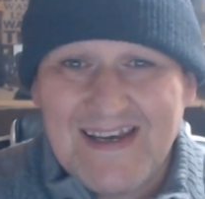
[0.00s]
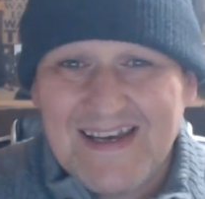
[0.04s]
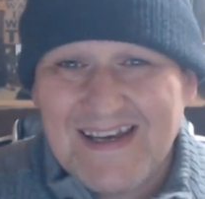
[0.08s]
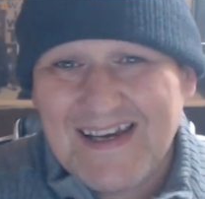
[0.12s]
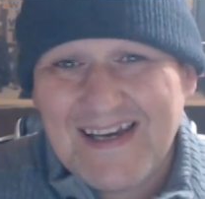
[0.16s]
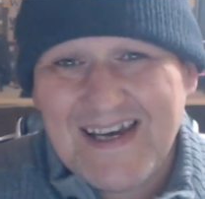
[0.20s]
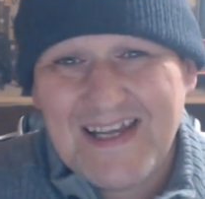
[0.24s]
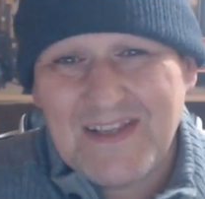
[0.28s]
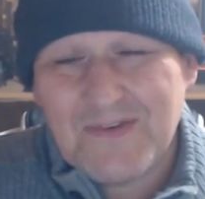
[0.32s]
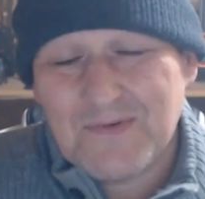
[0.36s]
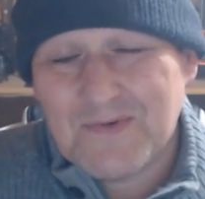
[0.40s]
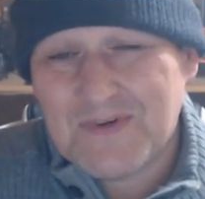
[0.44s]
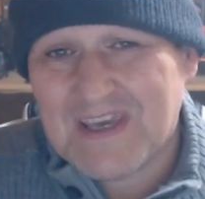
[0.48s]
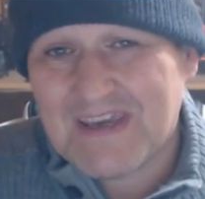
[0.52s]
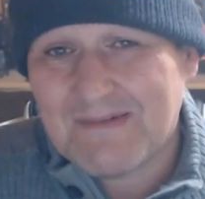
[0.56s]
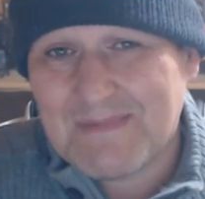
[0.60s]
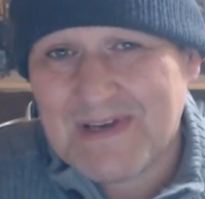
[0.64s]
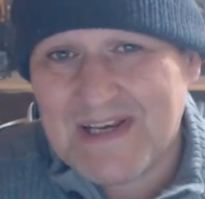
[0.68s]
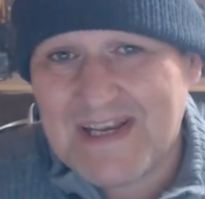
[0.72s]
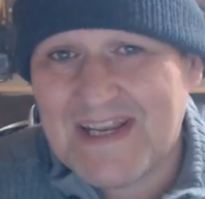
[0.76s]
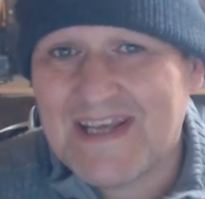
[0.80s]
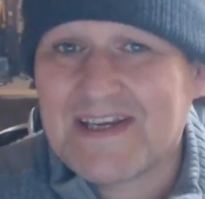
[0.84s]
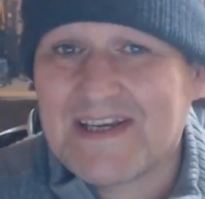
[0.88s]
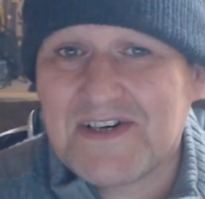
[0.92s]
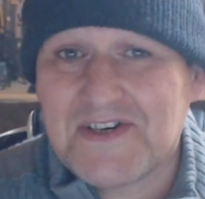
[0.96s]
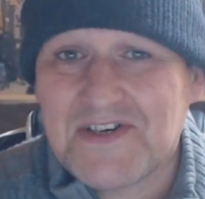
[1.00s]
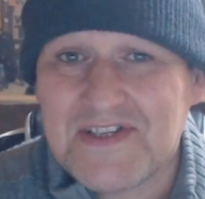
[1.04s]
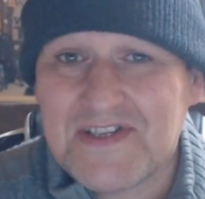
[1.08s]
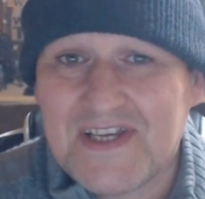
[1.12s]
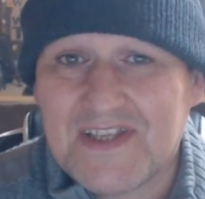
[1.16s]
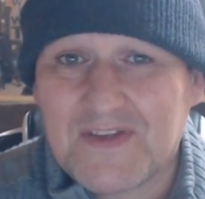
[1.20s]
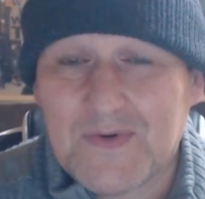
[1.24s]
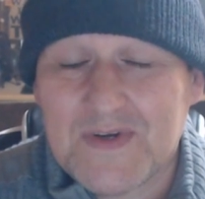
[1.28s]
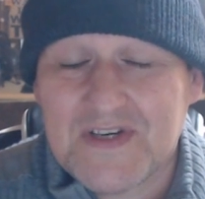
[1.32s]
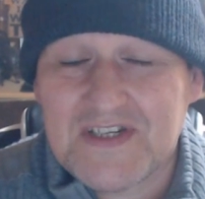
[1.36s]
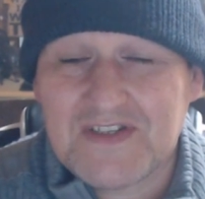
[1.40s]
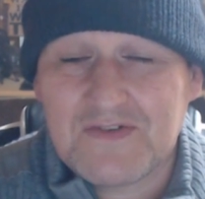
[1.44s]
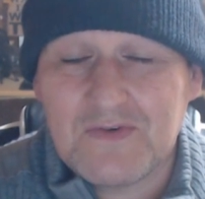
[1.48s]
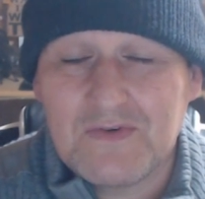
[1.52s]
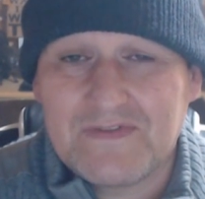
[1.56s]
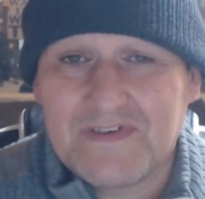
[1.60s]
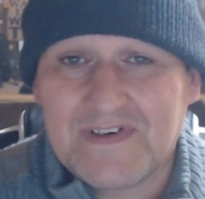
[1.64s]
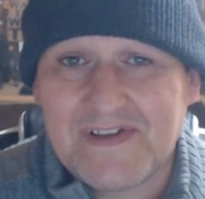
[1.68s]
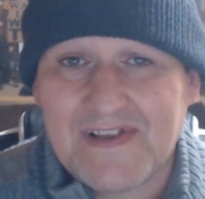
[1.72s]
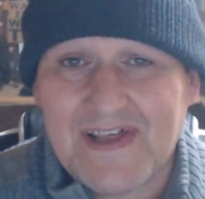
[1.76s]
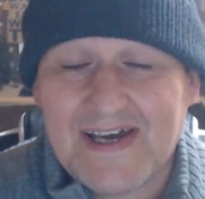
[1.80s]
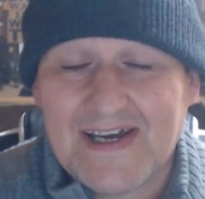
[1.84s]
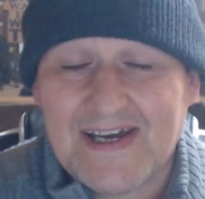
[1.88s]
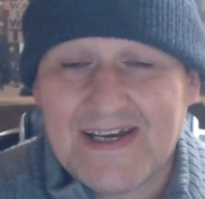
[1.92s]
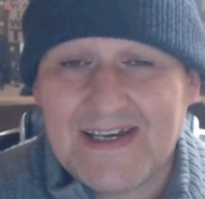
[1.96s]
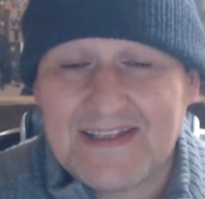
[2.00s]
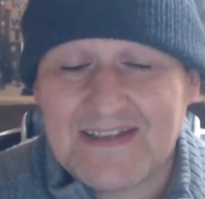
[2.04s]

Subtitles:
I don't get my knickers in a twist over that.